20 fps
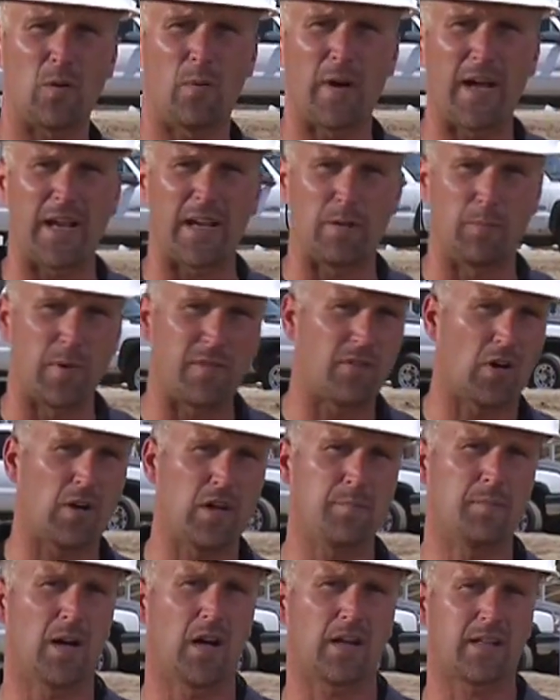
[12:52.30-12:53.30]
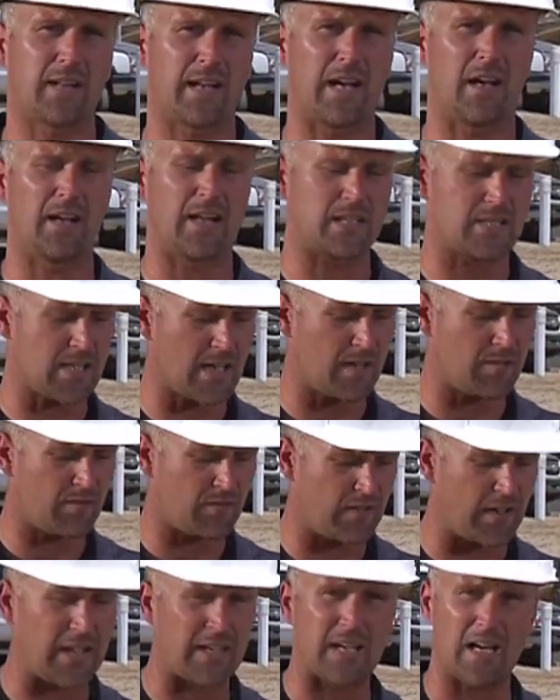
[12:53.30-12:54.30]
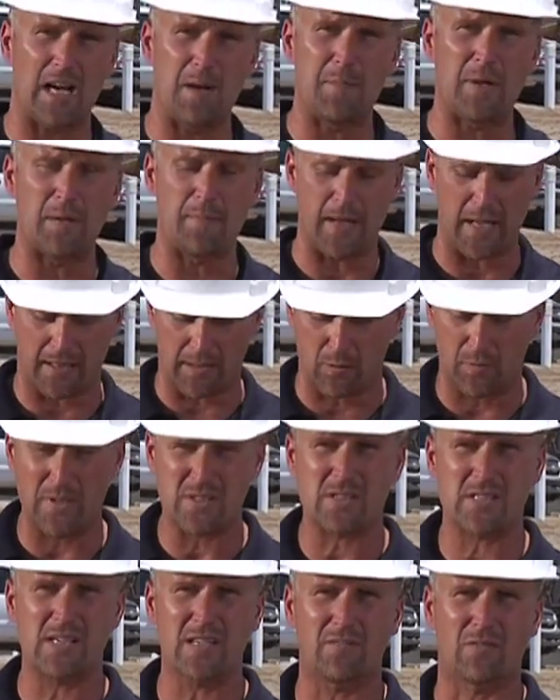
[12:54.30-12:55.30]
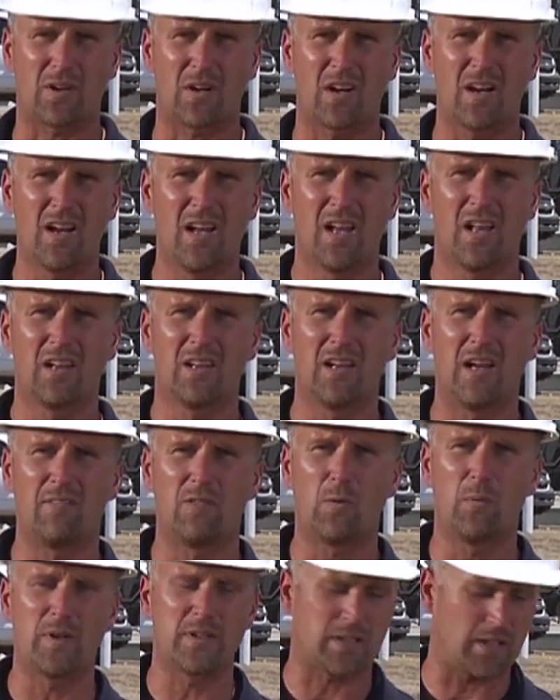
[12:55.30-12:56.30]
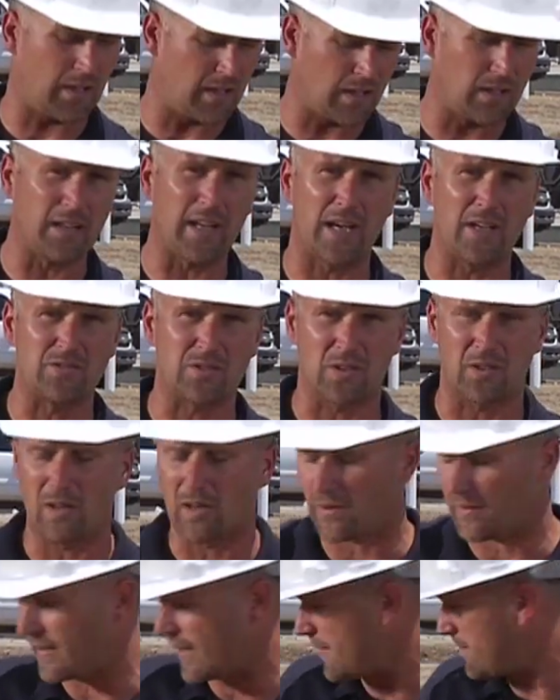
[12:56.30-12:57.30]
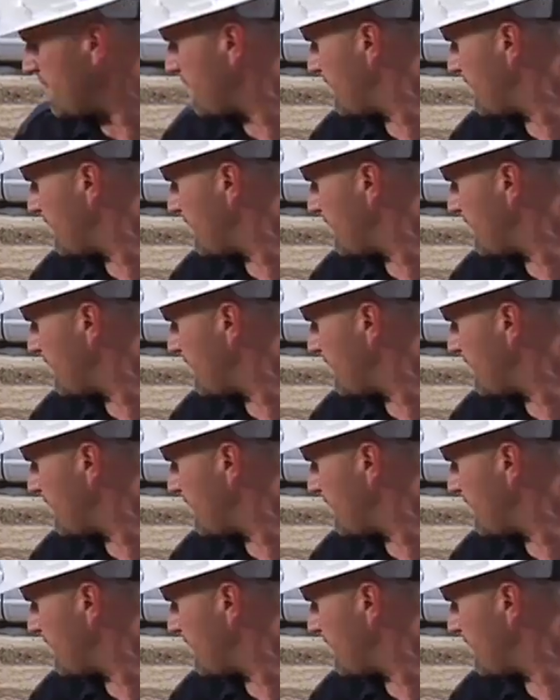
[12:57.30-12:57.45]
away, and we've already marked it out at 10 feet. I'm going to make the receiver level with the laser, okay?